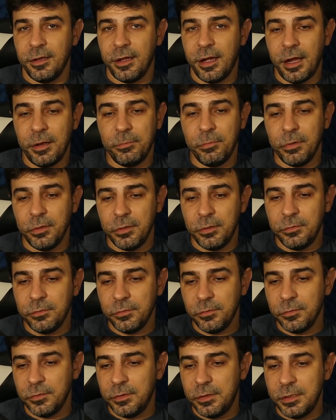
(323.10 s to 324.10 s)
I
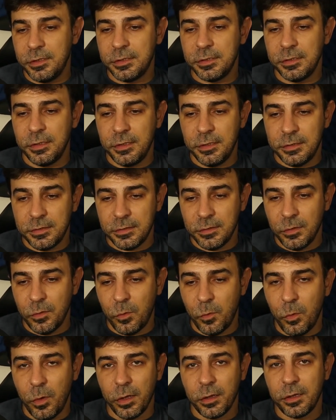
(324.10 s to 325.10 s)
believe this is
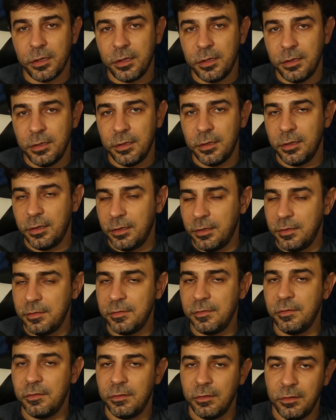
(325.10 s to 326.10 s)

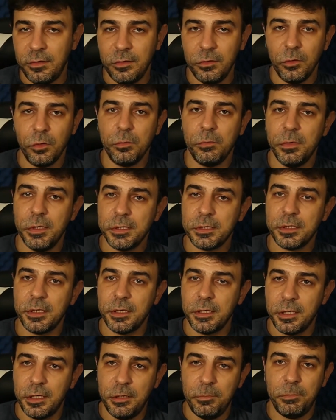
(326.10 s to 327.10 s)
Elon Musk
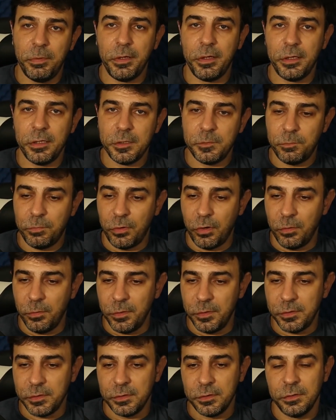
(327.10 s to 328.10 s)
keeping his
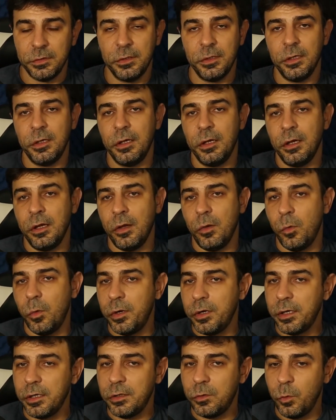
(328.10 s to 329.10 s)
promise,
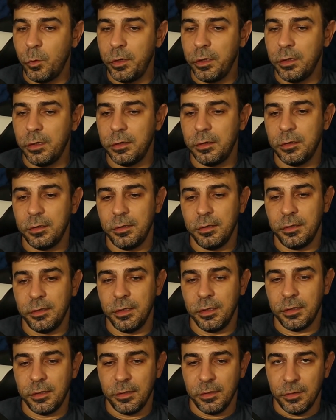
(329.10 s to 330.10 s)
where he tweeted
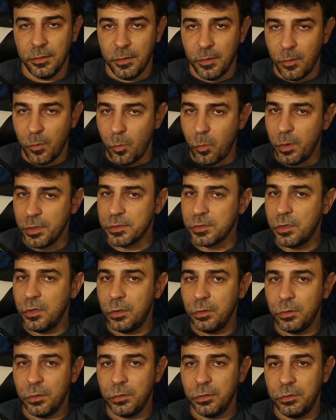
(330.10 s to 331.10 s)
that what's
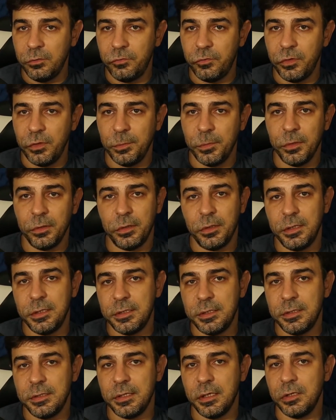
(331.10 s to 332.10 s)
going on in Fremont
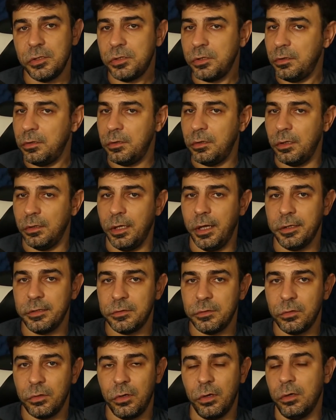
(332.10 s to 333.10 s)
is essentially the last
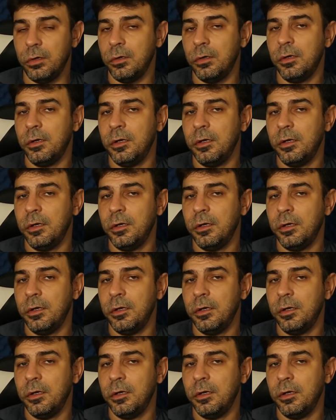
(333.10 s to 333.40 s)
straw.